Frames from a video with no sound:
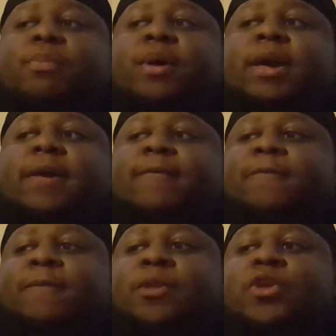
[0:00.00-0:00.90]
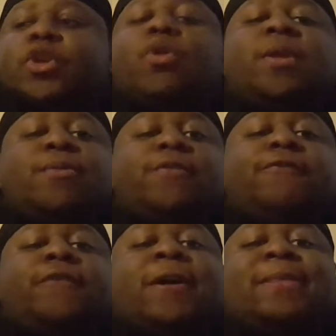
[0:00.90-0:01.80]
but you only would
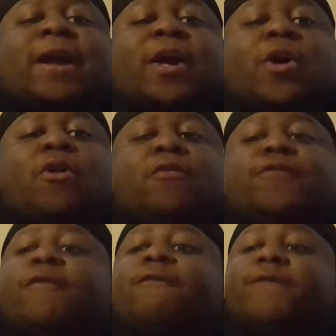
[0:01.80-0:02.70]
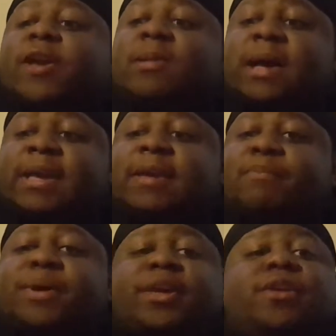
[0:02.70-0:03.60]
fuck like a hoe if you feel like
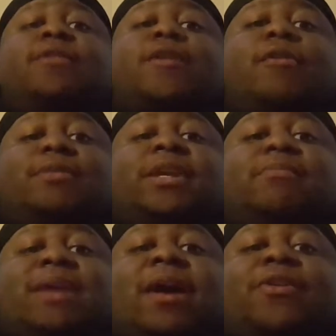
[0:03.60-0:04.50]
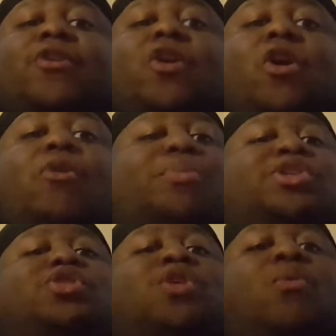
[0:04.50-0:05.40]
it. But you know deep down you're a hoe,
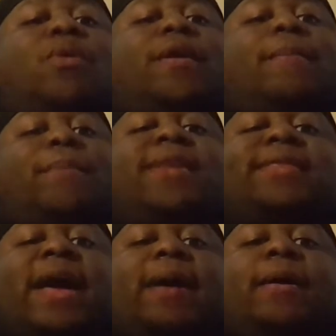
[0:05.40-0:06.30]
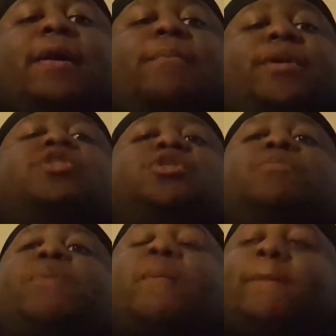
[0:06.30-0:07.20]
but you don't want to admit that. But
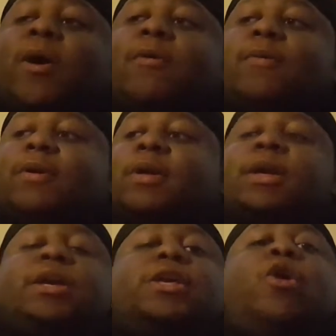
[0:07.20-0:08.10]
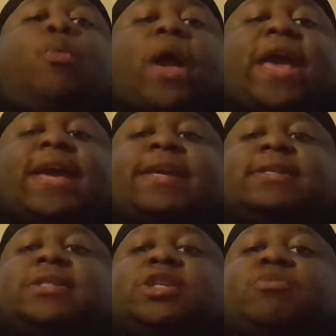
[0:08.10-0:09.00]
you promote your
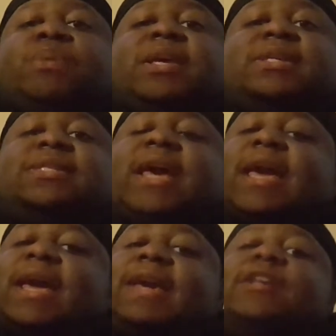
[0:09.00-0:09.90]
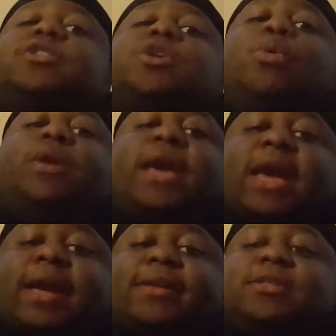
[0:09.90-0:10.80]
ways to be saying it's
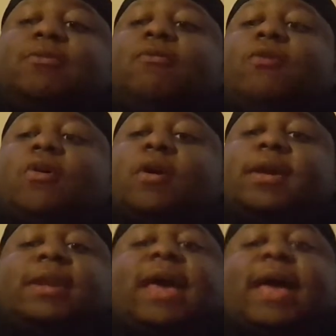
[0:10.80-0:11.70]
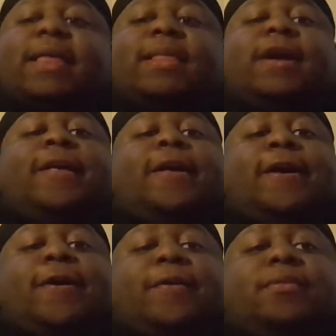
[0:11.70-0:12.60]
okay to walk and act like a
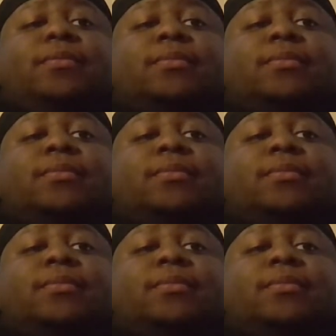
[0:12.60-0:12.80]
hoe.